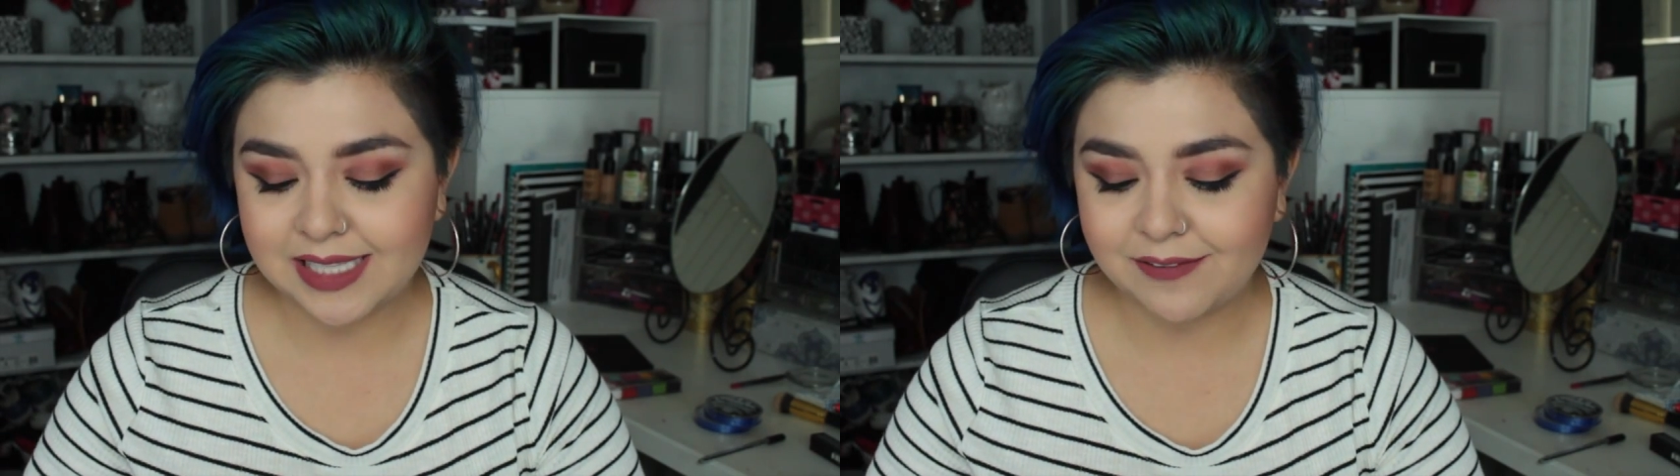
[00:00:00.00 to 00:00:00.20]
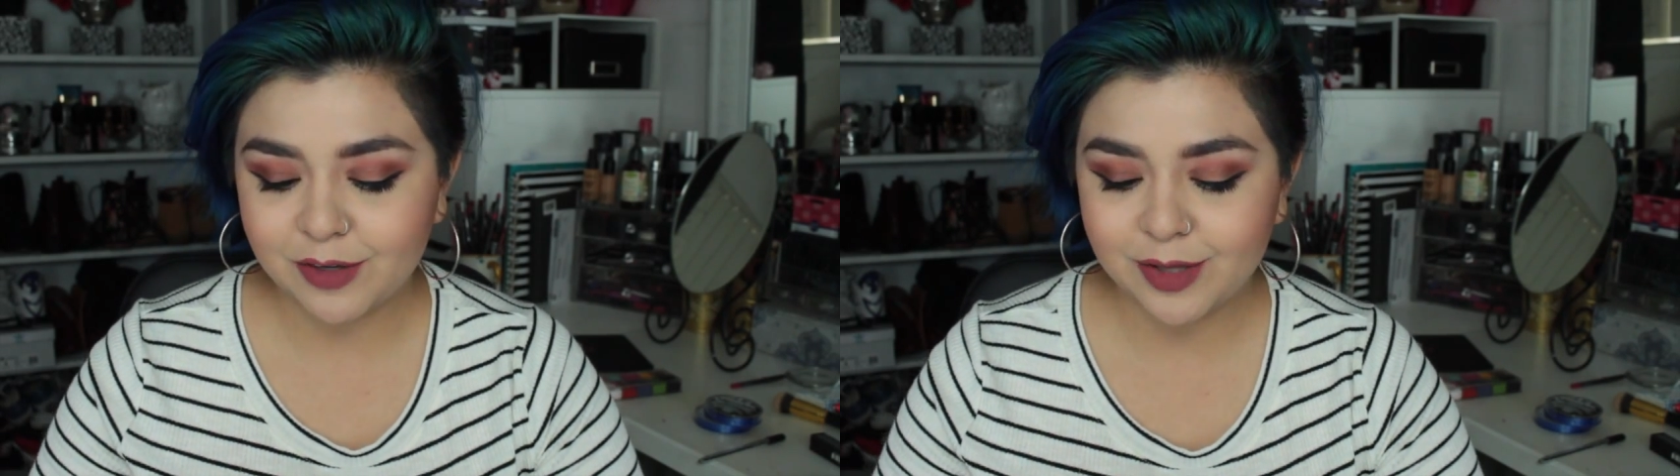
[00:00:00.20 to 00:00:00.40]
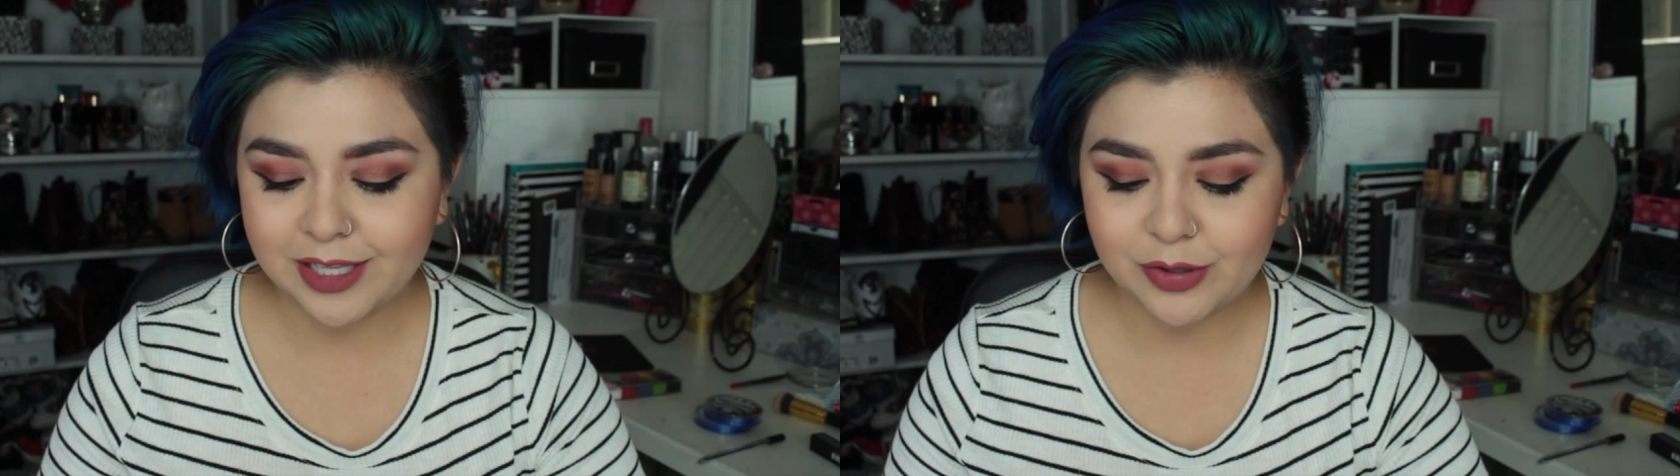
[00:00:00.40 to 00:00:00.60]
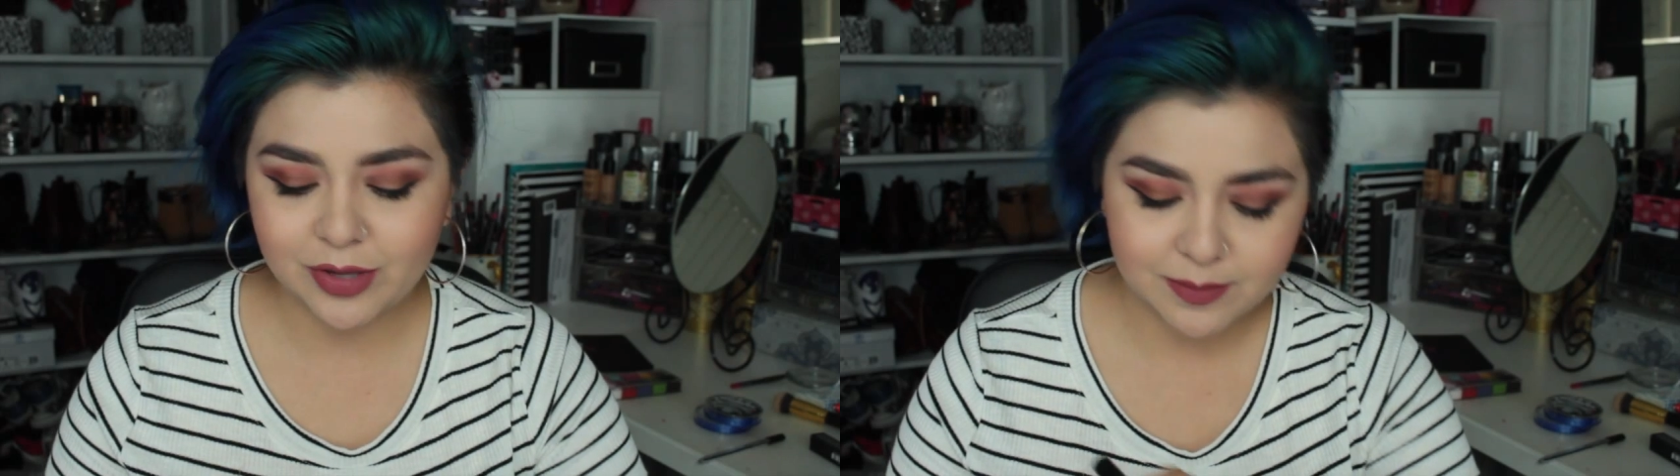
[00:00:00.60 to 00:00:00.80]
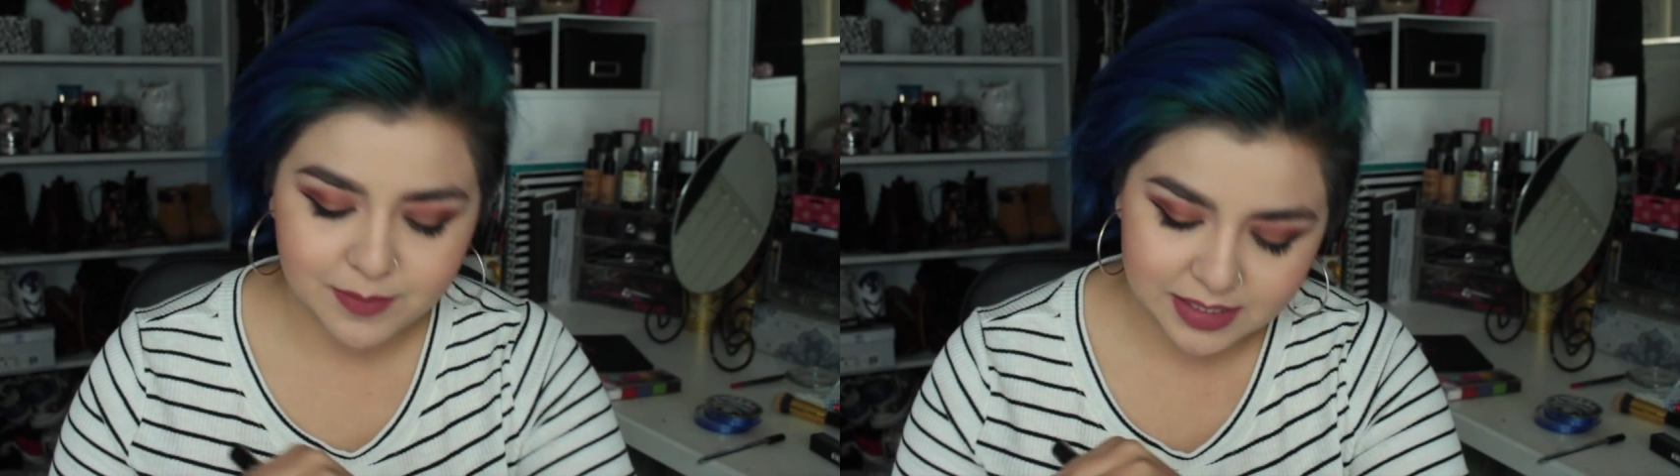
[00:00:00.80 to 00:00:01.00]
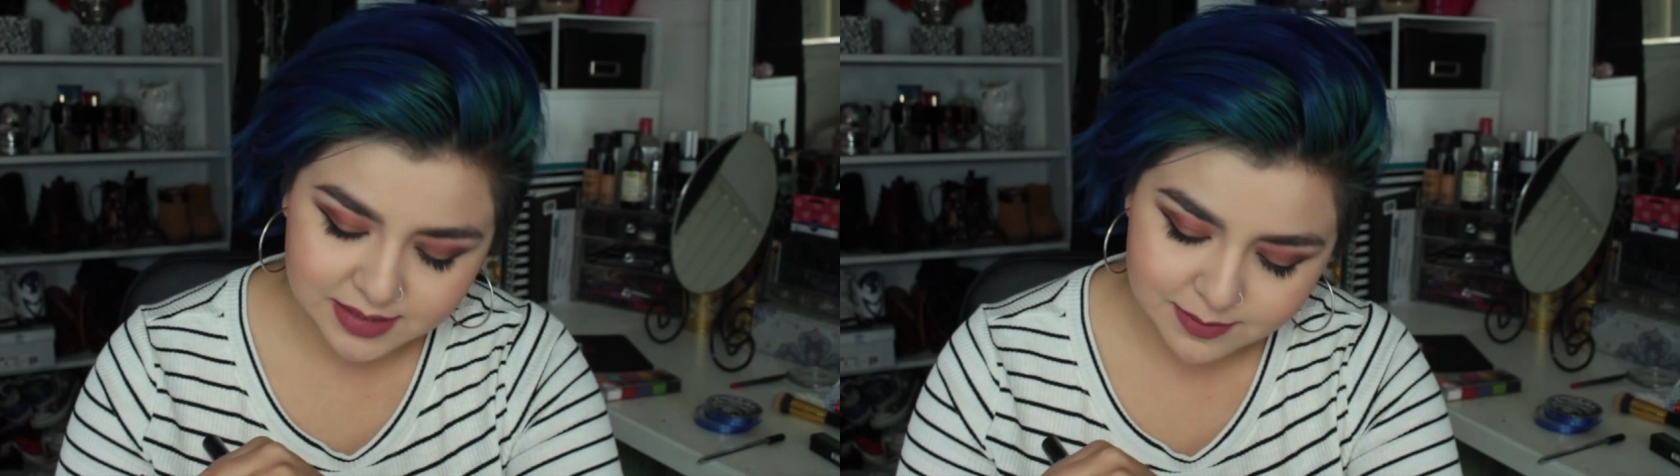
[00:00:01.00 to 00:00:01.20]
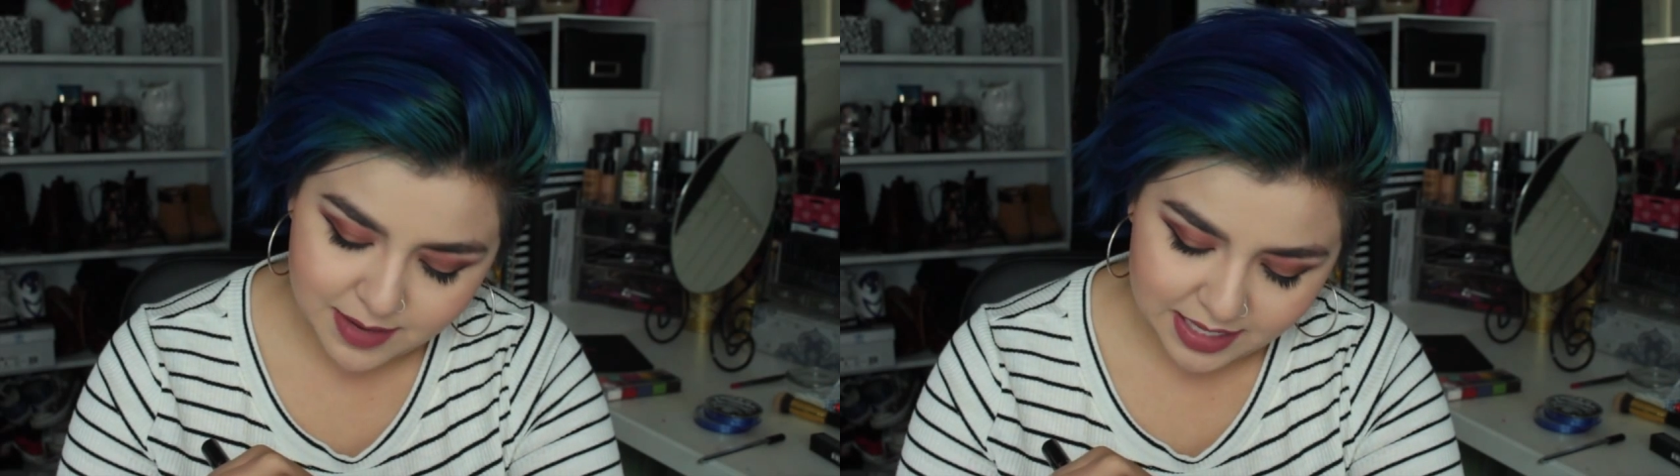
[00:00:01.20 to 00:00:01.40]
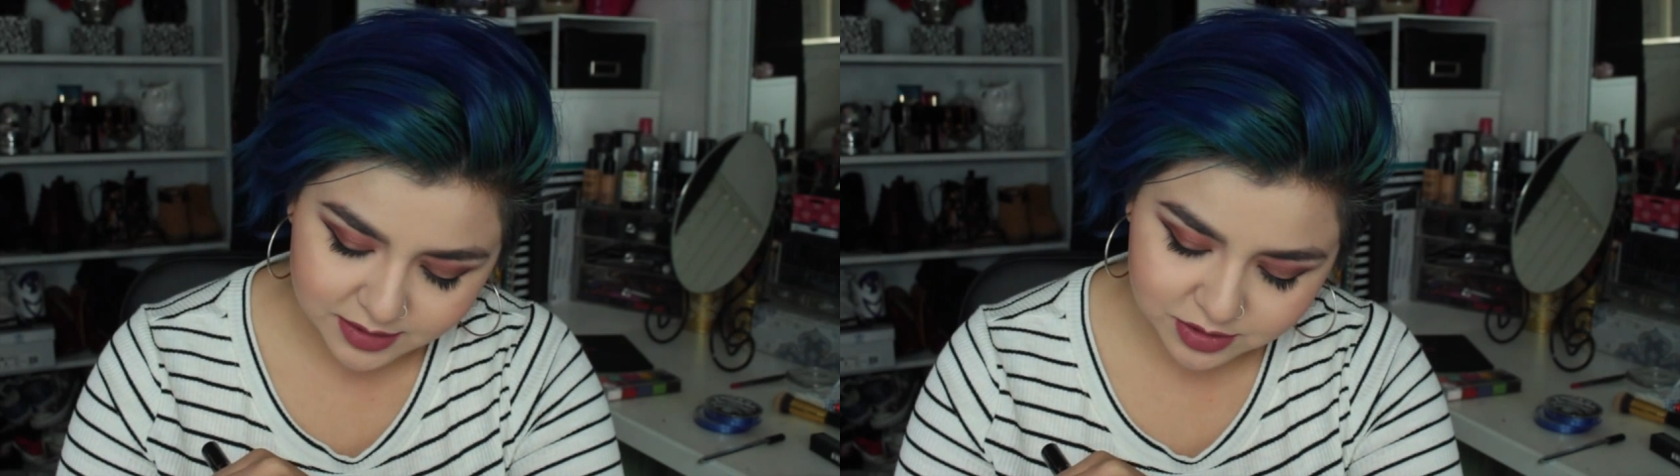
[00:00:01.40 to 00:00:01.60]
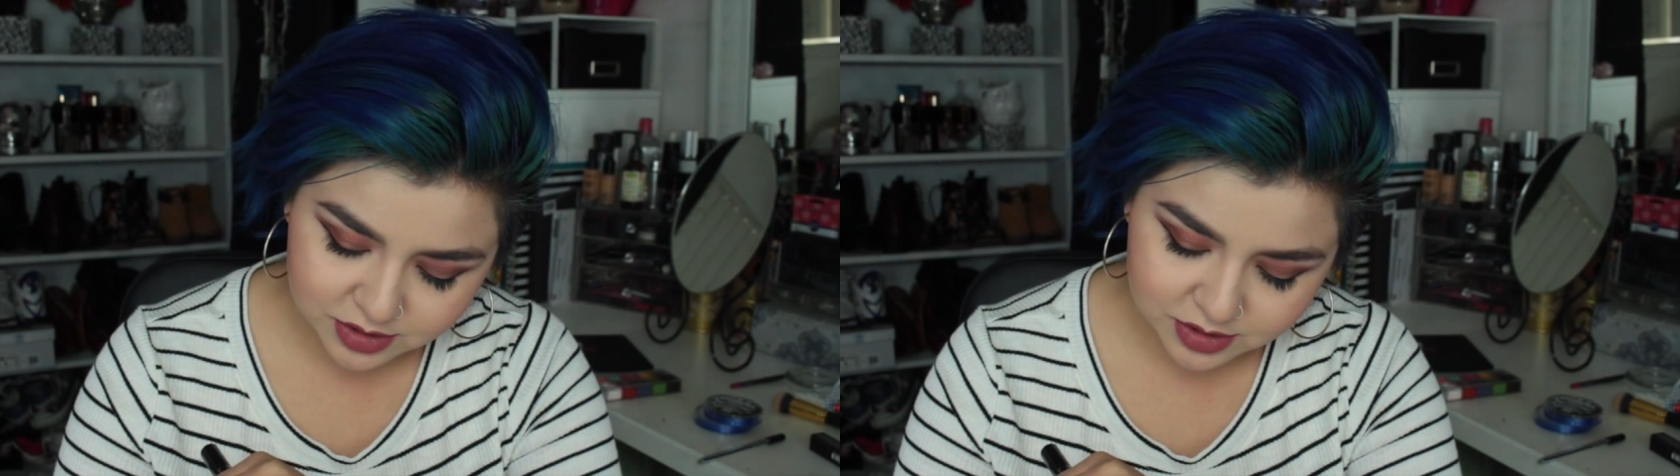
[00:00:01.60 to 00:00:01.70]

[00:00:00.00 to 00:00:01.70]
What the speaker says: I feel like you can mix and match